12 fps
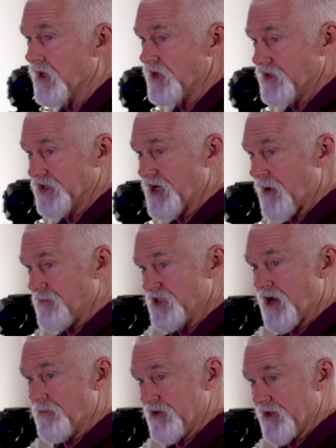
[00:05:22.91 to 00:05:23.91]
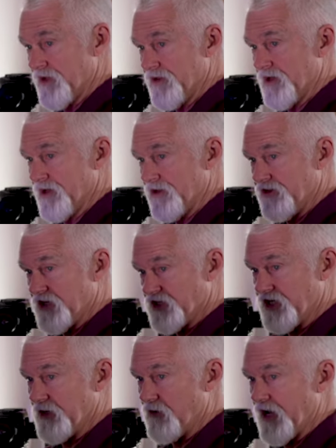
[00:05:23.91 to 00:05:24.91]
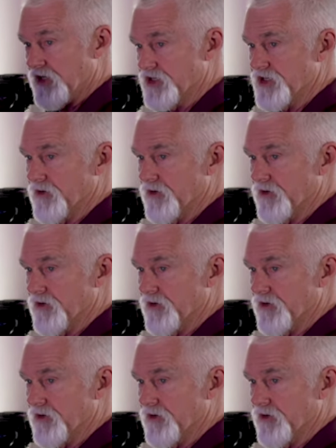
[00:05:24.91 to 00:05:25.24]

The, the, top and top, the, the, focus, the Z range.